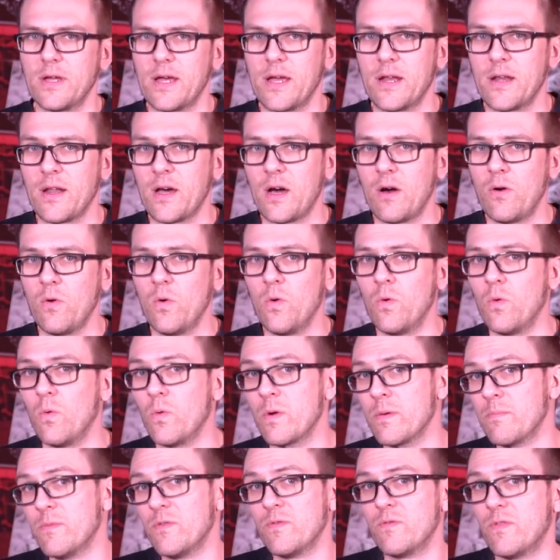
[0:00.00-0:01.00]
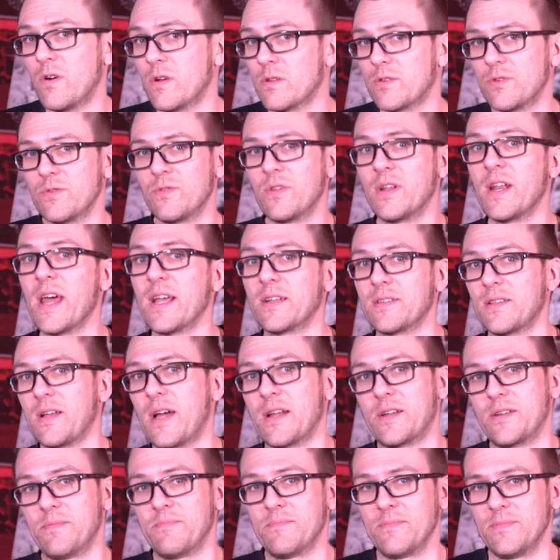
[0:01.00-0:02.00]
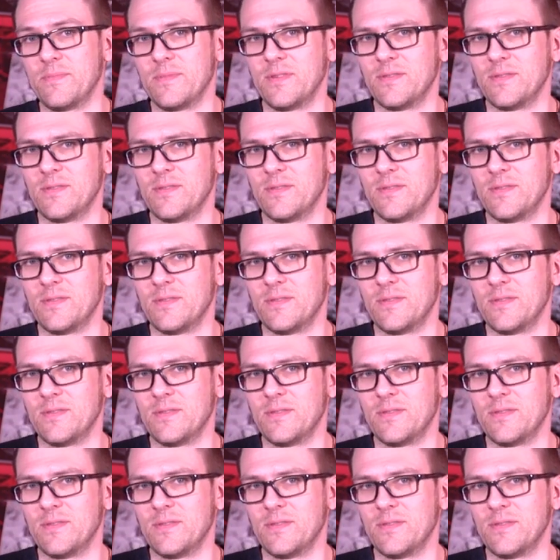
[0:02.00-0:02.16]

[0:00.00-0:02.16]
And now we move on to the next item.